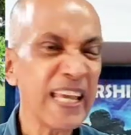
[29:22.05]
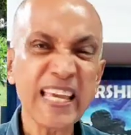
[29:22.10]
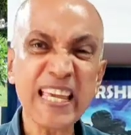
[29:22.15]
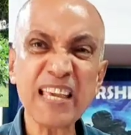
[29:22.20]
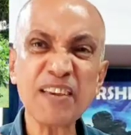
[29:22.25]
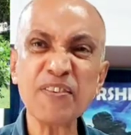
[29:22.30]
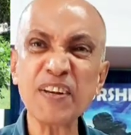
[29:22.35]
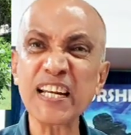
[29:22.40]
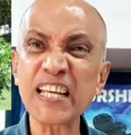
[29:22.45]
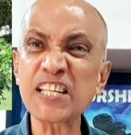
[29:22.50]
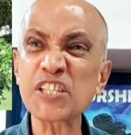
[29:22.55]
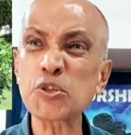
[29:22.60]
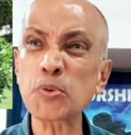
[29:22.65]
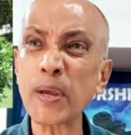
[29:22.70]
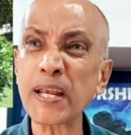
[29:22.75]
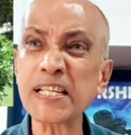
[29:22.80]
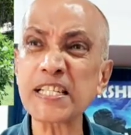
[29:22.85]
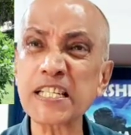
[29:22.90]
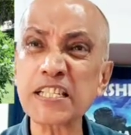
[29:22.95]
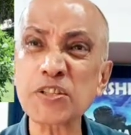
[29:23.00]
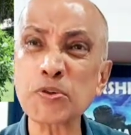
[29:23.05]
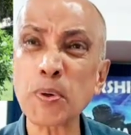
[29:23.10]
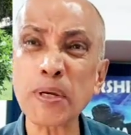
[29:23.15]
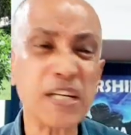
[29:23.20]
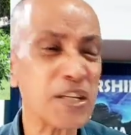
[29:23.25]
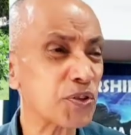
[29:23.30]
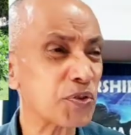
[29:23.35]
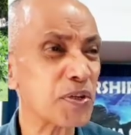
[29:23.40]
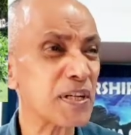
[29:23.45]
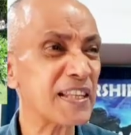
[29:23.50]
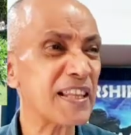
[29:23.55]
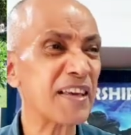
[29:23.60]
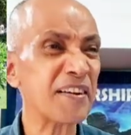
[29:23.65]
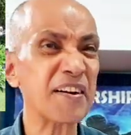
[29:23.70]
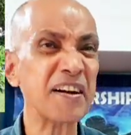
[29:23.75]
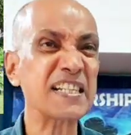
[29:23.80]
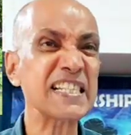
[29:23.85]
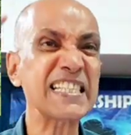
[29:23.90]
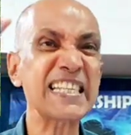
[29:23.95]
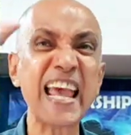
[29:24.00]
Even in 2023, there
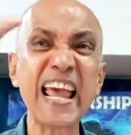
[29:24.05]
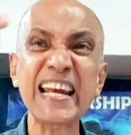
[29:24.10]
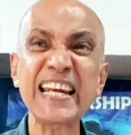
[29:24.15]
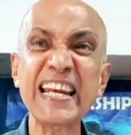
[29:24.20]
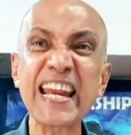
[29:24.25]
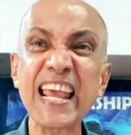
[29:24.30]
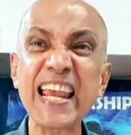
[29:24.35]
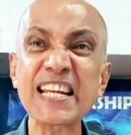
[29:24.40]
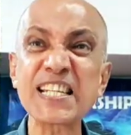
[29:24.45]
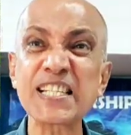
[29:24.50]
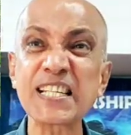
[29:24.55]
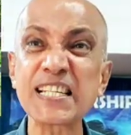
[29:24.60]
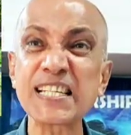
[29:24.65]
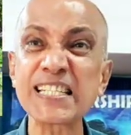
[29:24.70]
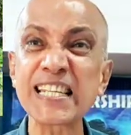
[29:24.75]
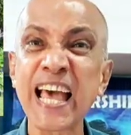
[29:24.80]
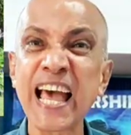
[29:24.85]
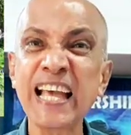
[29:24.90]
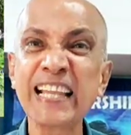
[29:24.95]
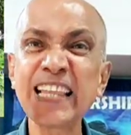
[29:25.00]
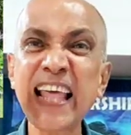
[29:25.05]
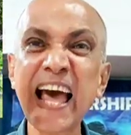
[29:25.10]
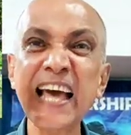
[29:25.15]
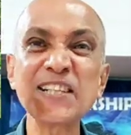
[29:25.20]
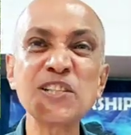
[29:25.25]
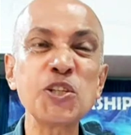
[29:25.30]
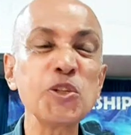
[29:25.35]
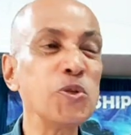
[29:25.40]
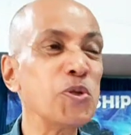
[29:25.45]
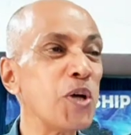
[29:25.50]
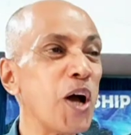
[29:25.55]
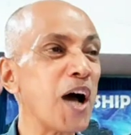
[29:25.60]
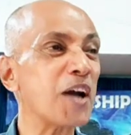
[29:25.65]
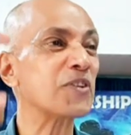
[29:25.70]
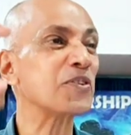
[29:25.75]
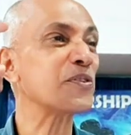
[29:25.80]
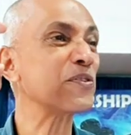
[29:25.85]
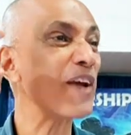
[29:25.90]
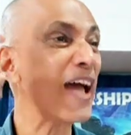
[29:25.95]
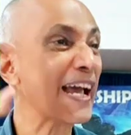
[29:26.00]
are 10 nations that do not
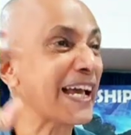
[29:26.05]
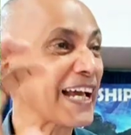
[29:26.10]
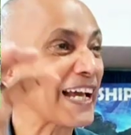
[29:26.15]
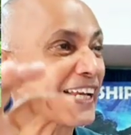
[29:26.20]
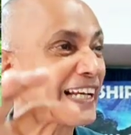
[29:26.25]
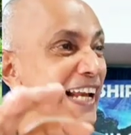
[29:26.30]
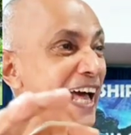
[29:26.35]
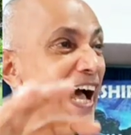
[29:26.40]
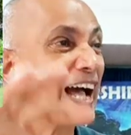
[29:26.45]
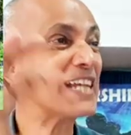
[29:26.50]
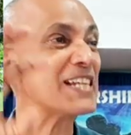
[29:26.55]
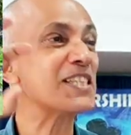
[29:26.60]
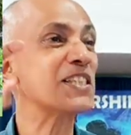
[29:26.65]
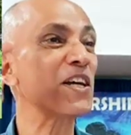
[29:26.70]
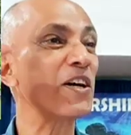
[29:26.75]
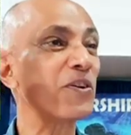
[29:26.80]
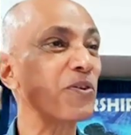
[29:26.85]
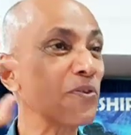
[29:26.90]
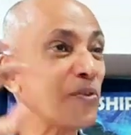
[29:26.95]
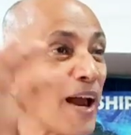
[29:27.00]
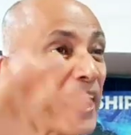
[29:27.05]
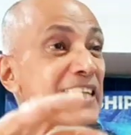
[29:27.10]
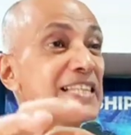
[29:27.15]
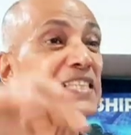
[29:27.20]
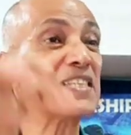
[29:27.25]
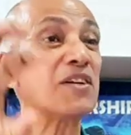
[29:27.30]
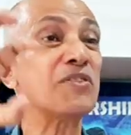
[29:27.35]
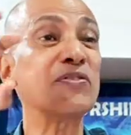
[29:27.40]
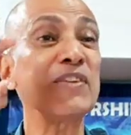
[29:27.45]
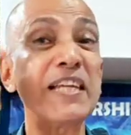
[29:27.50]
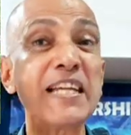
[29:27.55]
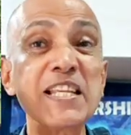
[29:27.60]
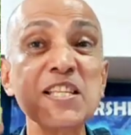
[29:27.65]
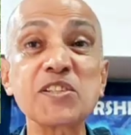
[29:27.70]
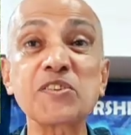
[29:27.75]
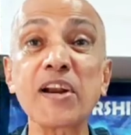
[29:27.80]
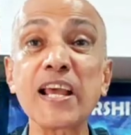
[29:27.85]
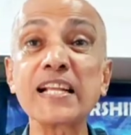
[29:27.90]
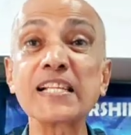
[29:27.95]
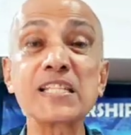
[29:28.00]
recognize the right of
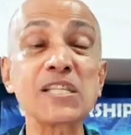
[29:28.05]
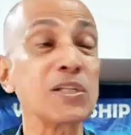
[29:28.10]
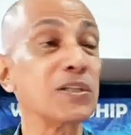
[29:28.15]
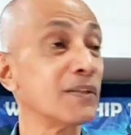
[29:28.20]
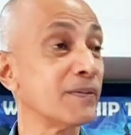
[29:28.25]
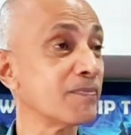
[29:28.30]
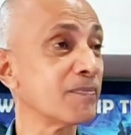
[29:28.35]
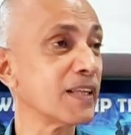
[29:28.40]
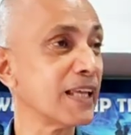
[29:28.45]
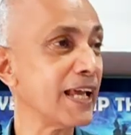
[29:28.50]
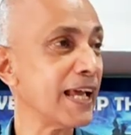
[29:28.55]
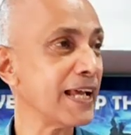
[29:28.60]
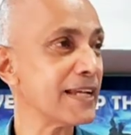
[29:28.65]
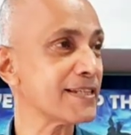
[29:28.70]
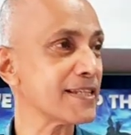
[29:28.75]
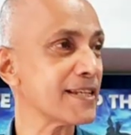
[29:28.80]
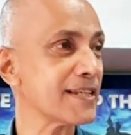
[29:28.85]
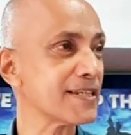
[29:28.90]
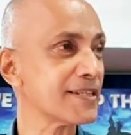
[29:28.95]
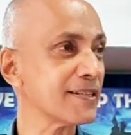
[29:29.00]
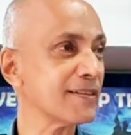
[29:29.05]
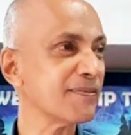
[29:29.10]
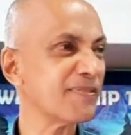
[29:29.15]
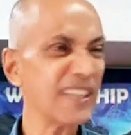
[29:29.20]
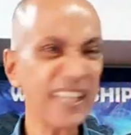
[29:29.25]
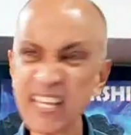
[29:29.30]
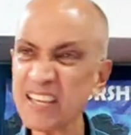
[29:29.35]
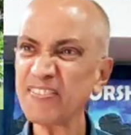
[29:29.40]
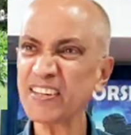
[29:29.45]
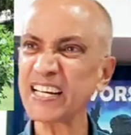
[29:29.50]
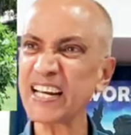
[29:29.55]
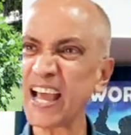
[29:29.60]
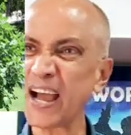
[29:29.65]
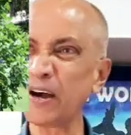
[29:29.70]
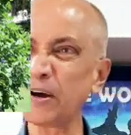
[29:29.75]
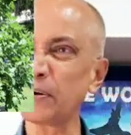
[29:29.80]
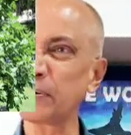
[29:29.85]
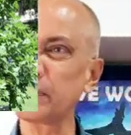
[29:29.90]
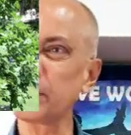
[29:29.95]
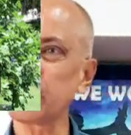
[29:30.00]
Israel to exist. Even now.